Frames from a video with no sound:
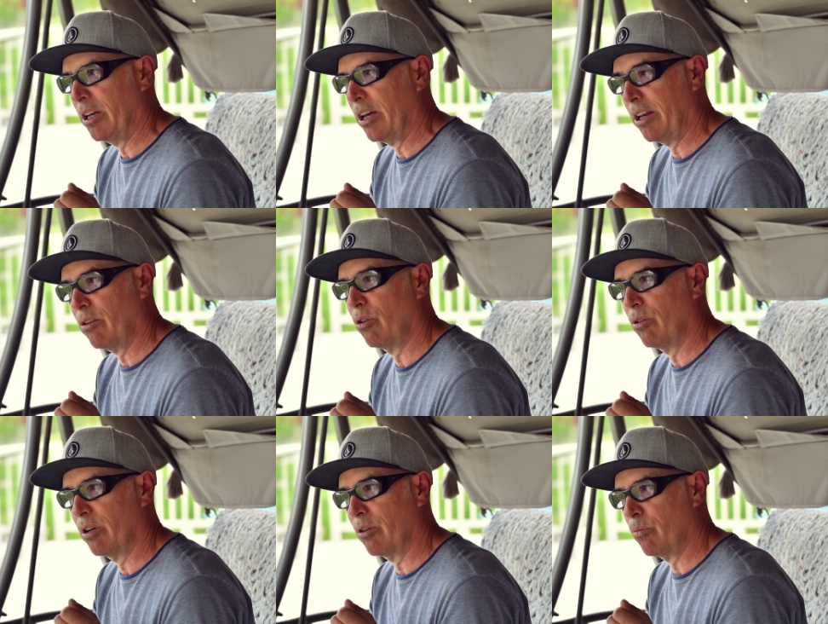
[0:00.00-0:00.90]
And I don't
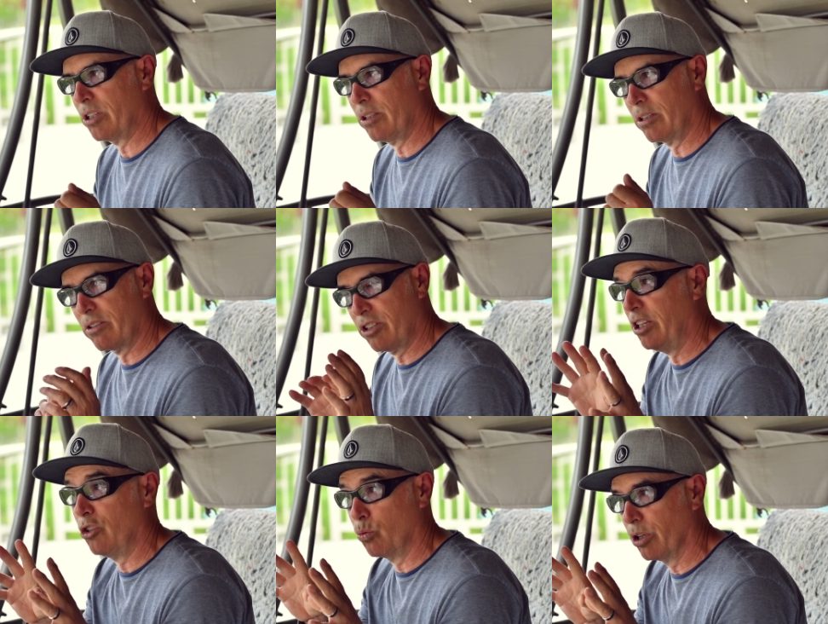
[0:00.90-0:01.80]
know, it wasn't
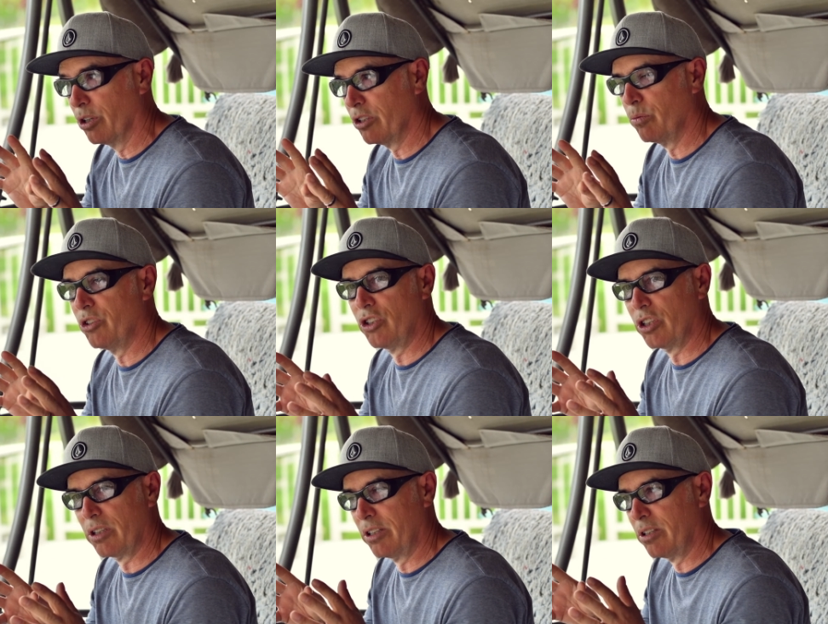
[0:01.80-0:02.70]
Cindy's words, it was
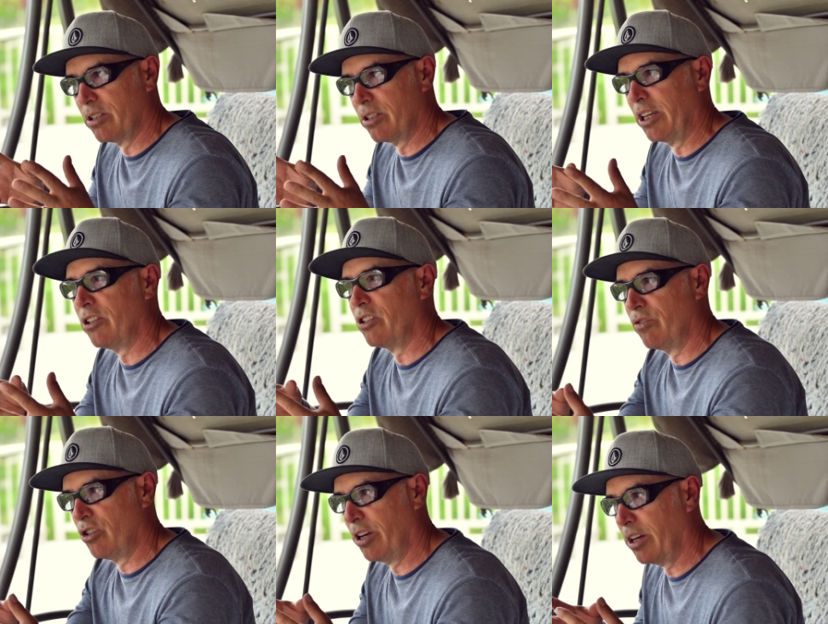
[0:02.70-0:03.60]
just this sense
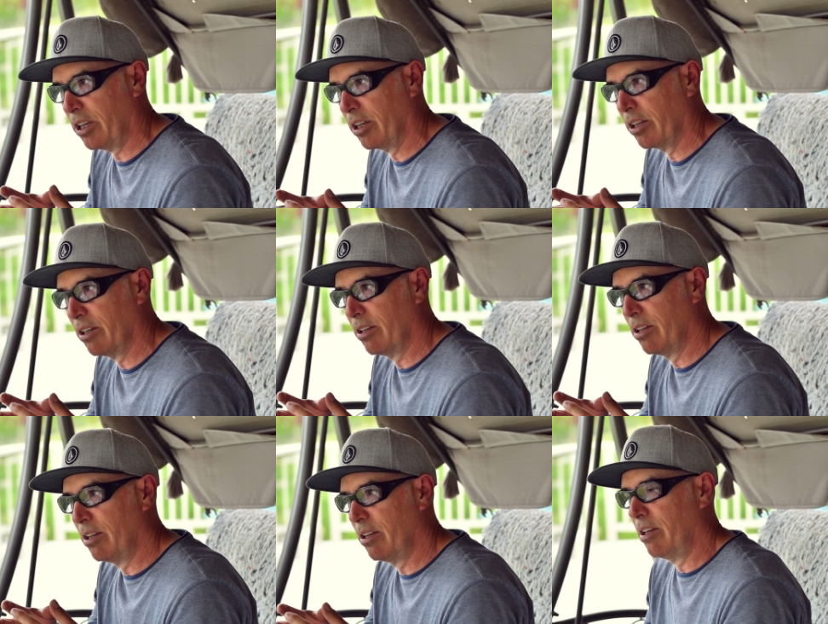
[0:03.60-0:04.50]
of tugging.
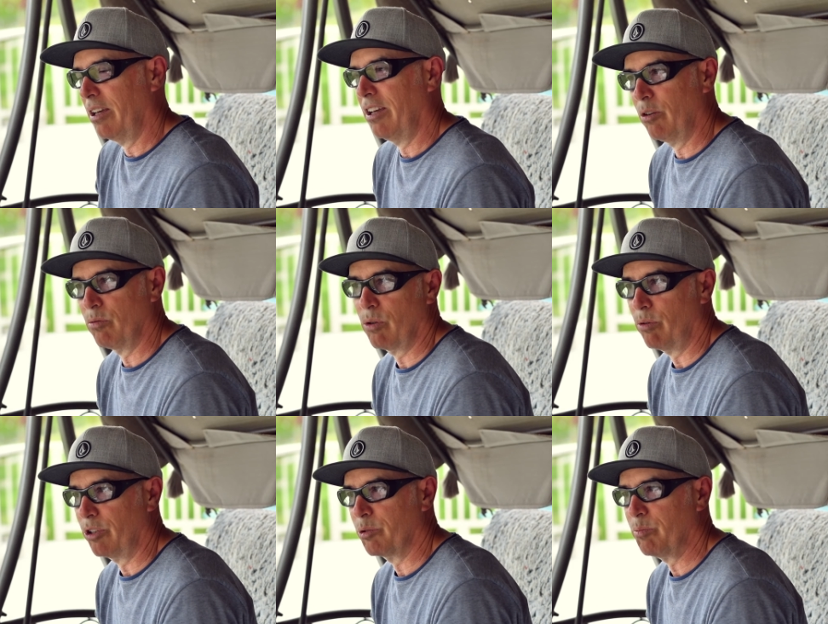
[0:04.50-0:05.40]
And it was the
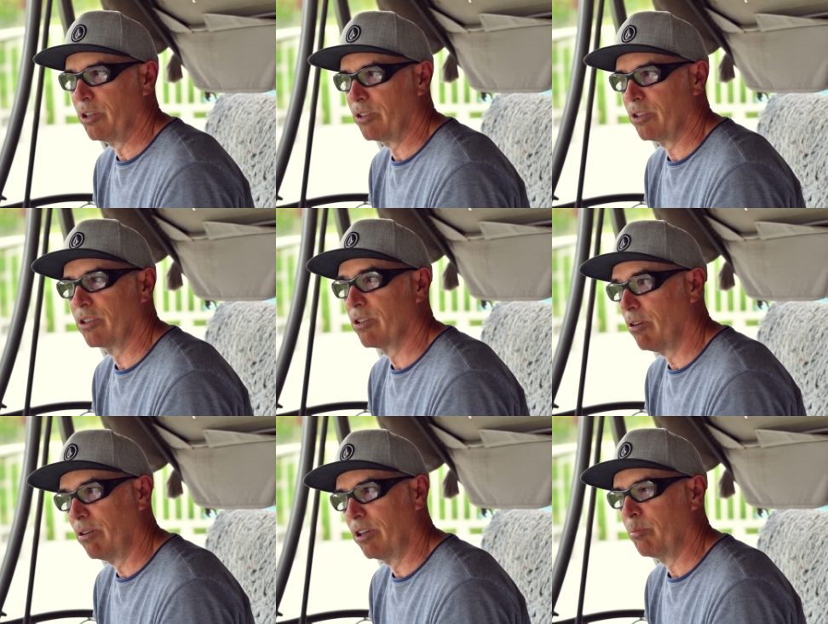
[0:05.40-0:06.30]
Holy Spirit just
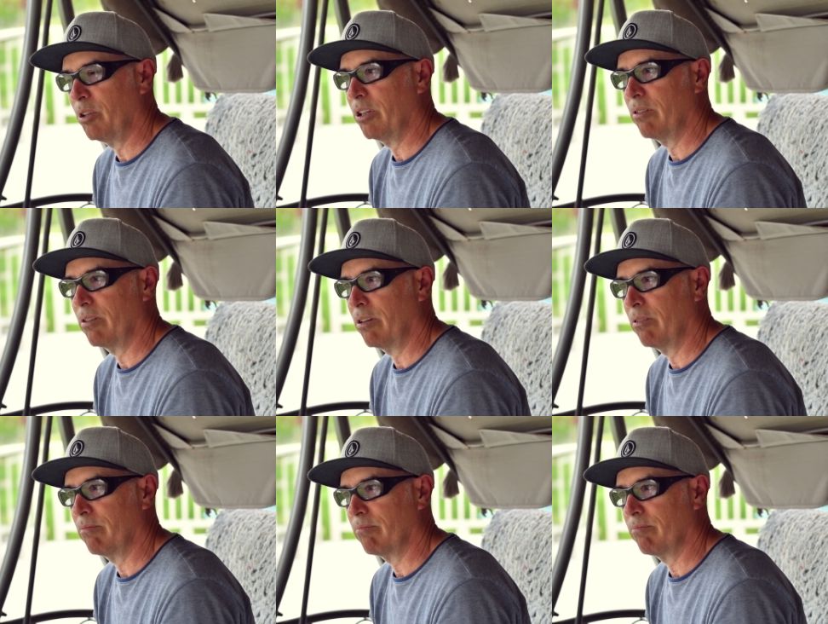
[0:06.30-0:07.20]
calling me and,
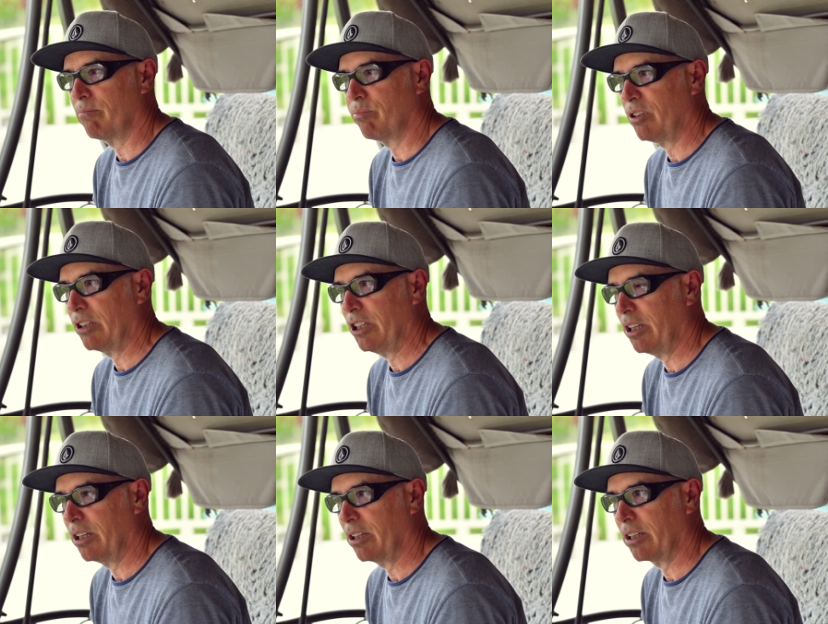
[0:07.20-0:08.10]
and
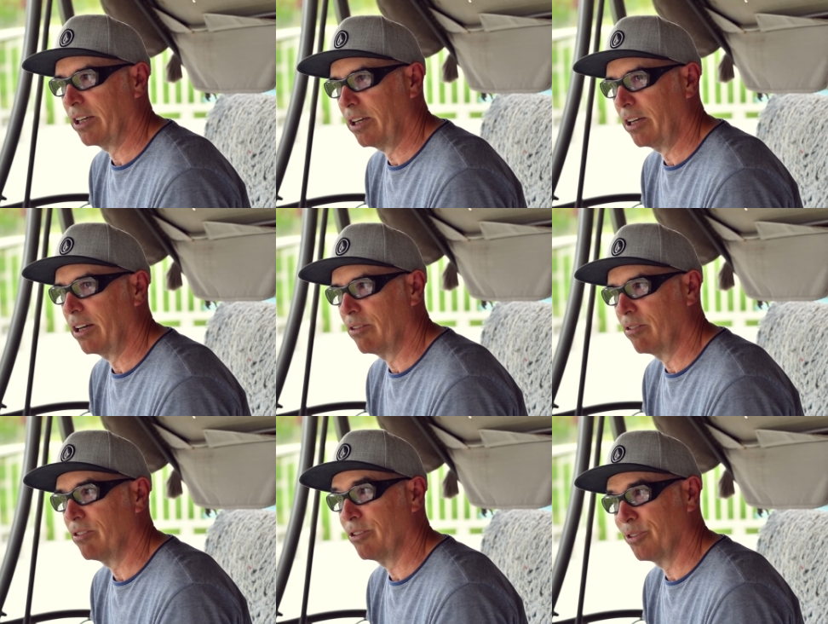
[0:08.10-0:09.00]
pleading, like, hey,
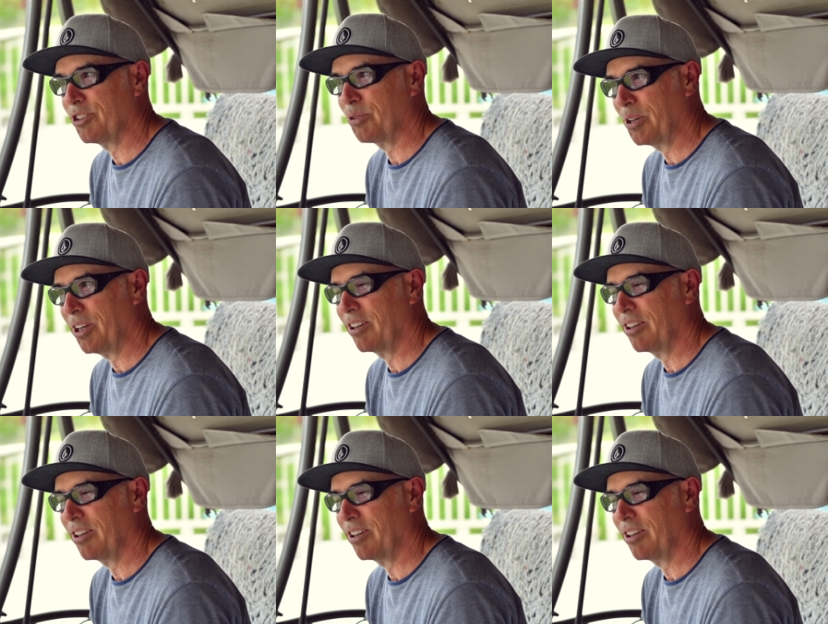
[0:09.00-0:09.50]
mm. there is a way.